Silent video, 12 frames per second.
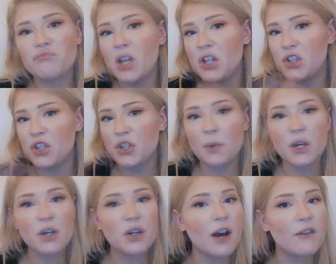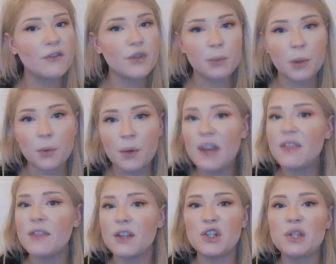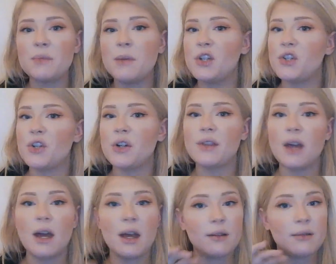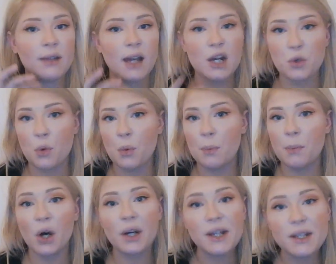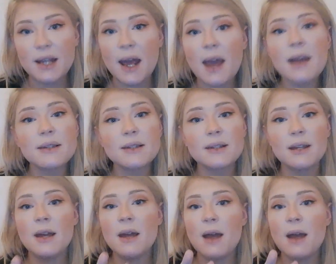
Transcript: it's just what you're comfortable with and just make sure that the actual body text